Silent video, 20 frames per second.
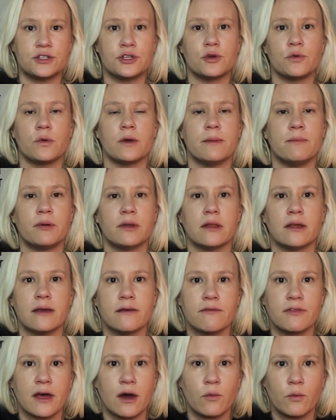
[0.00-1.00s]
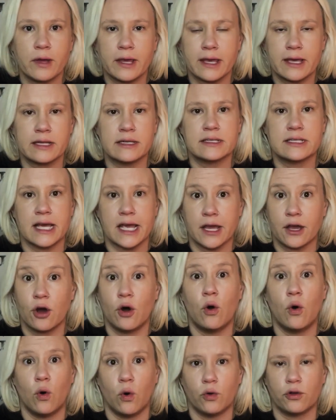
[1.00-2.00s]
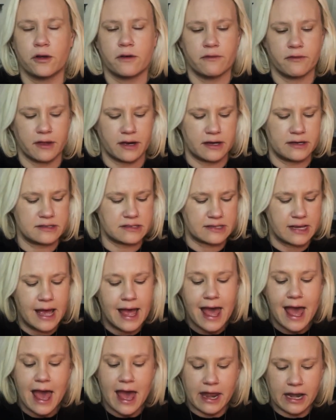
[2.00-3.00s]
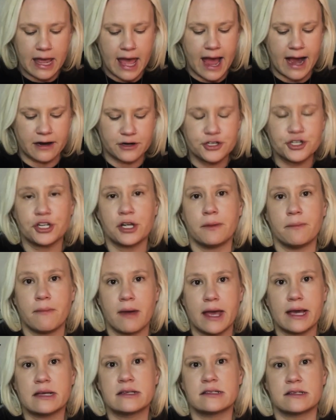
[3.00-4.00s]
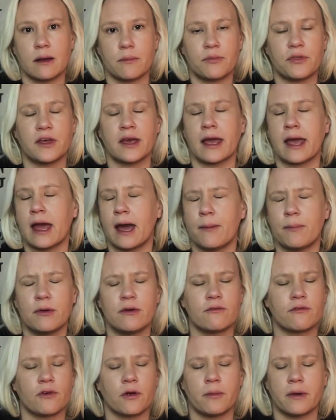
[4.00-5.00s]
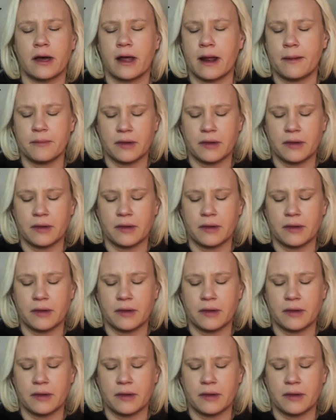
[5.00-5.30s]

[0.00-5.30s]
Do we believe that we can take a hold of this and actually make something happen from it?